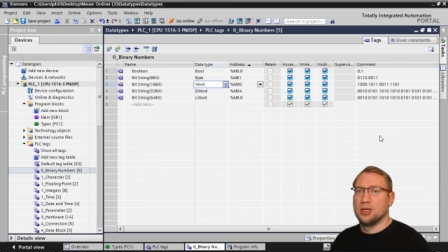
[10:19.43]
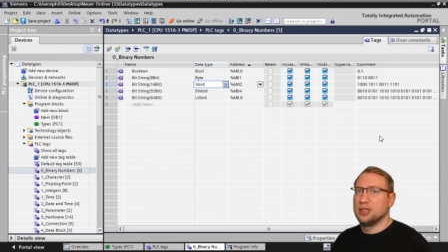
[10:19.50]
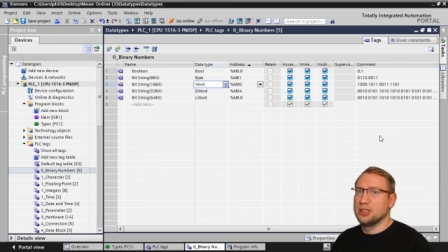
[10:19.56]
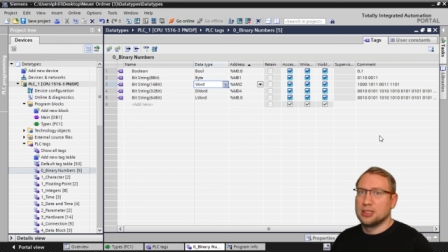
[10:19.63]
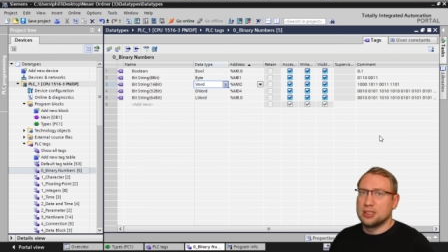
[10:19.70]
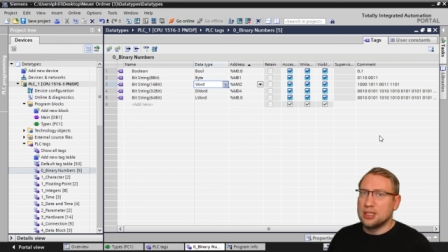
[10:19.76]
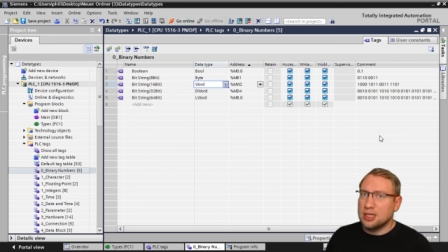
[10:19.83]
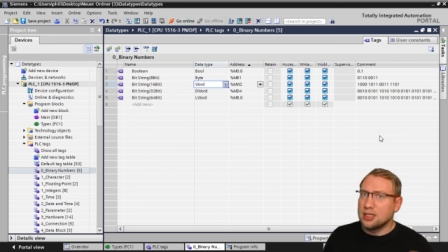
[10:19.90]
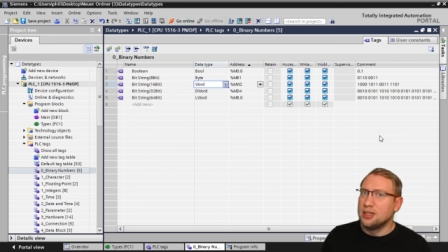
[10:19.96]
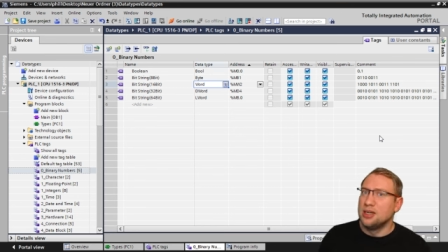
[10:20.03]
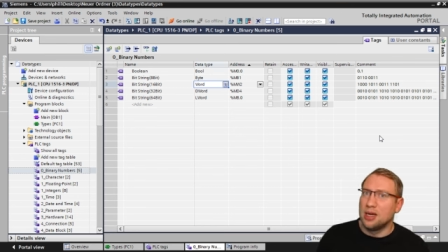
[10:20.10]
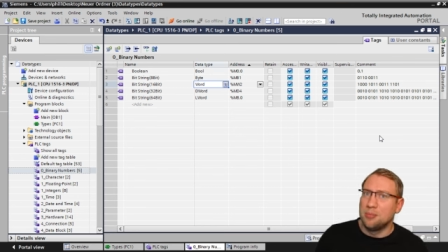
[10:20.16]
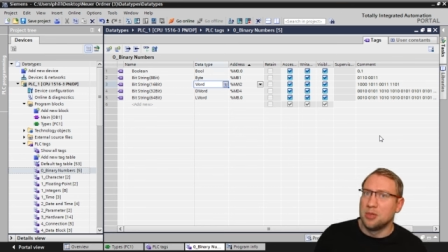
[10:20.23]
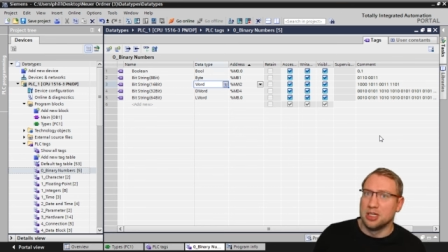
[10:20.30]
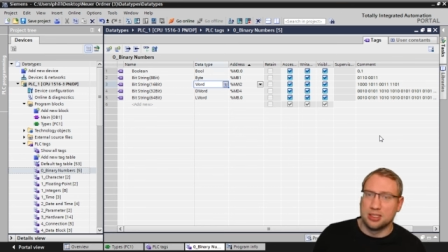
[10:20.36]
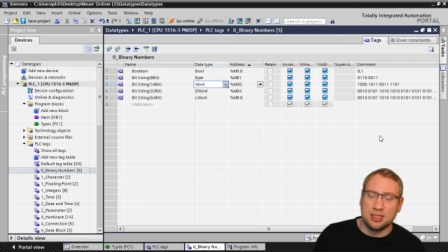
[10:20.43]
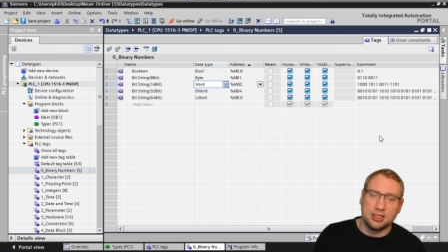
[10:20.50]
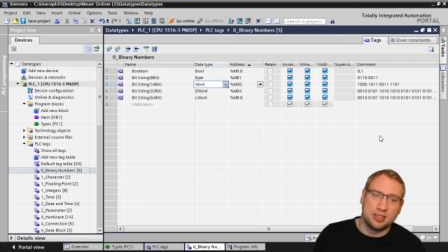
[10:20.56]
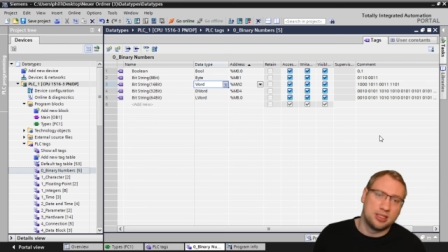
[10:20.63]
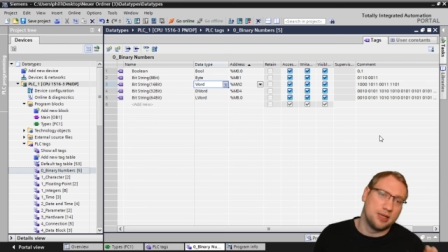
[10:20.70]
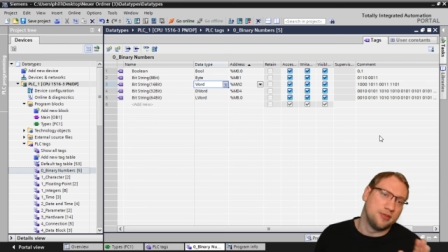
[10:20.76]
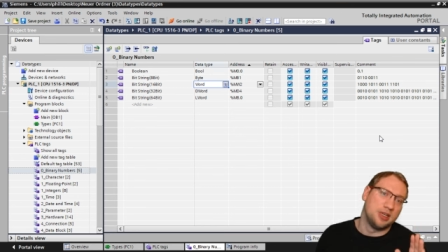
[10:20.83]
This is not a number. It's not
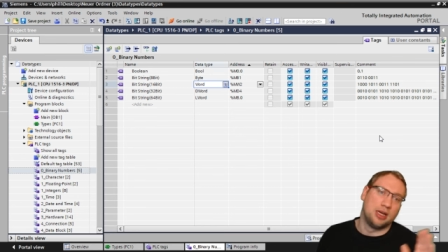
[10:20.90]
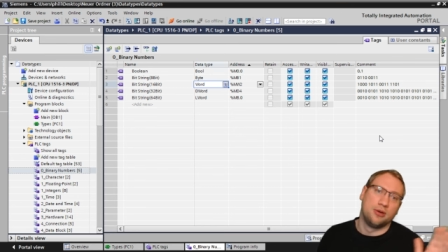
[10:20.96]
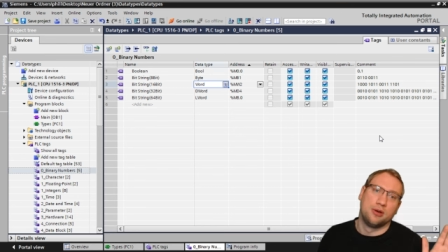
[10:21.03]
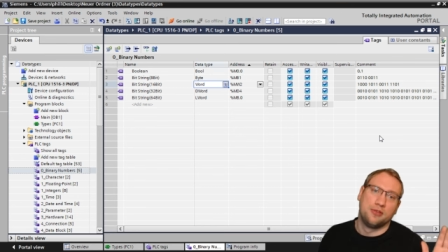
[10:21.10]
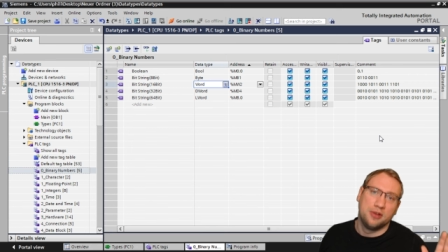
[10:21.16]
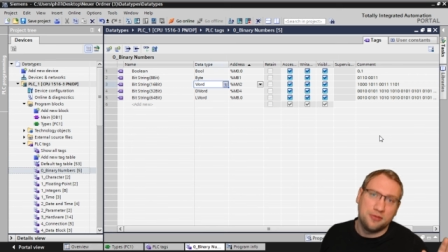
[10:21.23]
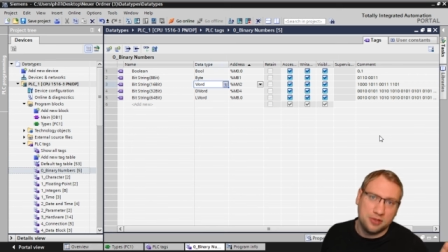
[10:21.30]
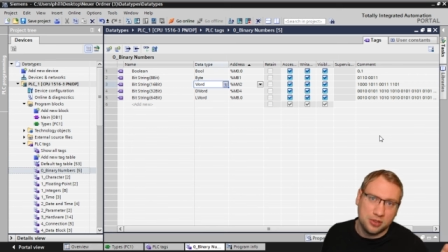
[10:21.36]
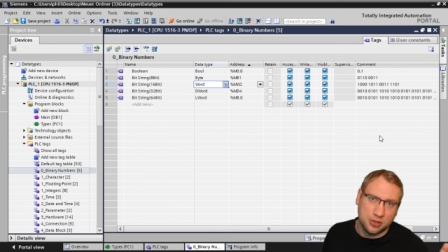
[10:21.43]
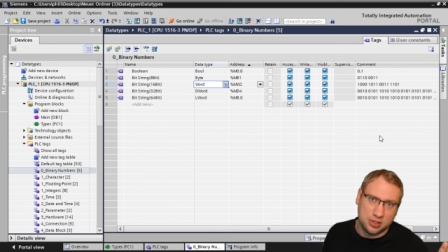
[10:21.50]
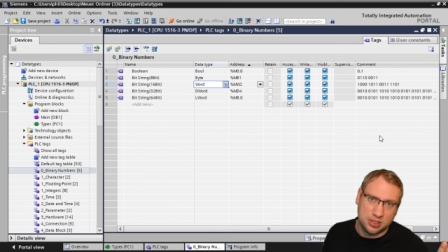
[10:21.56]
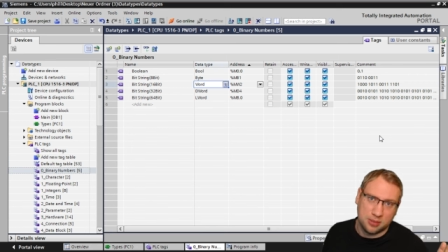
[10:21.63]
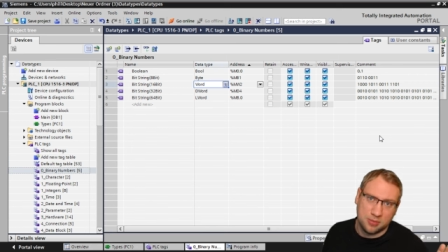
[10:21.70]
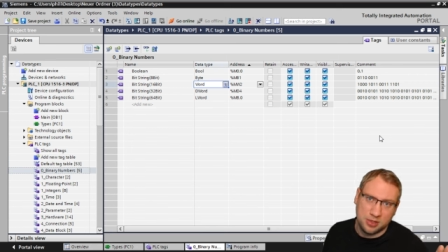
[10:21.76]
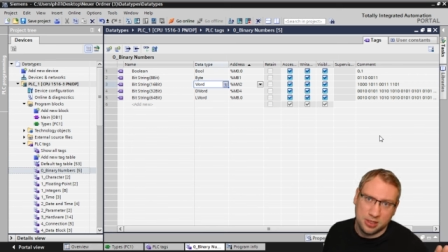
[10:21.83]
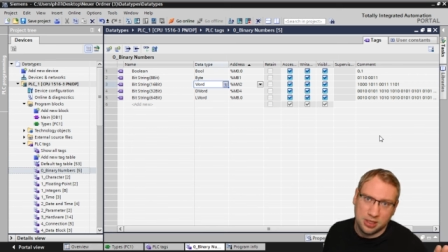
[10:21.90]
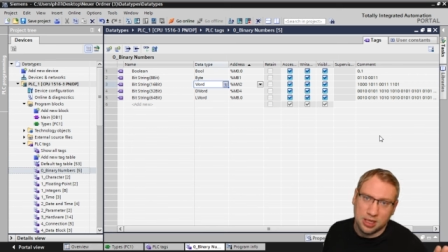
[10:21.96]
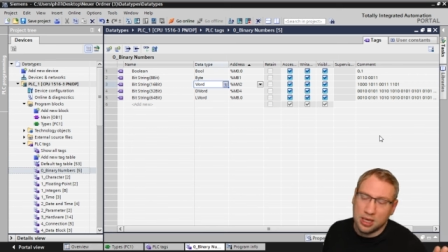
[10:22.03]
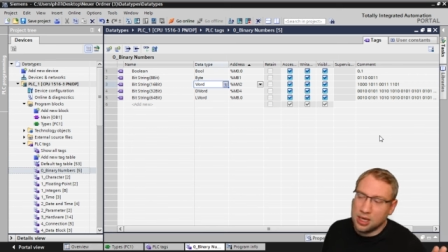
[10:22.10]
seven hundred fifty or something.